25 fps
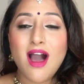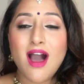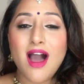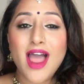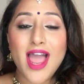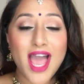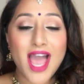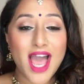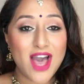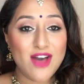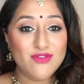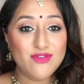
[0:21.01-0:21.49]
I
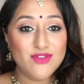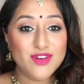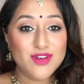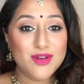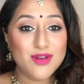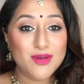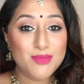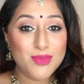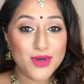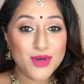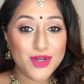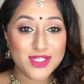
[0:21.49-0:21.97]

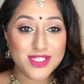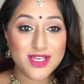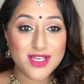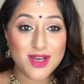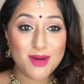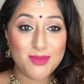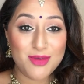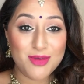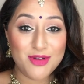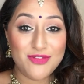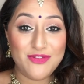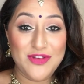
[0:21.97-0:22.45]
haven't put
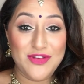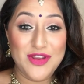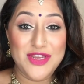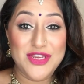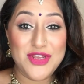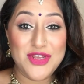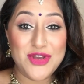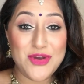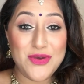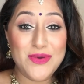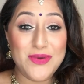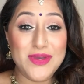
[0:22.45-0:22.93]
up a
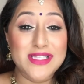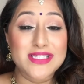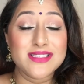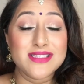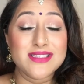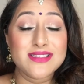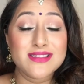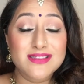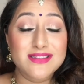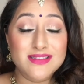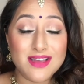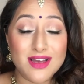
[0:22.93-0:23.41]
video in
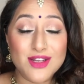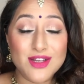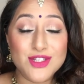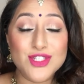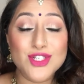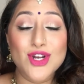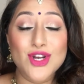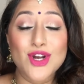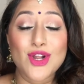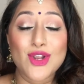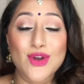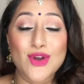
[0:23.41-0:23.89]

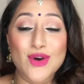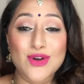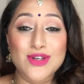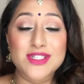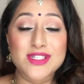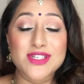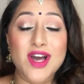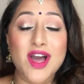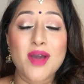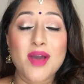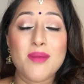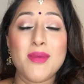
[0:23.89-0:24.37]
such a long
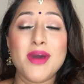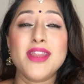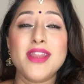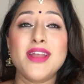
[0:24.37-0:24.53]
time,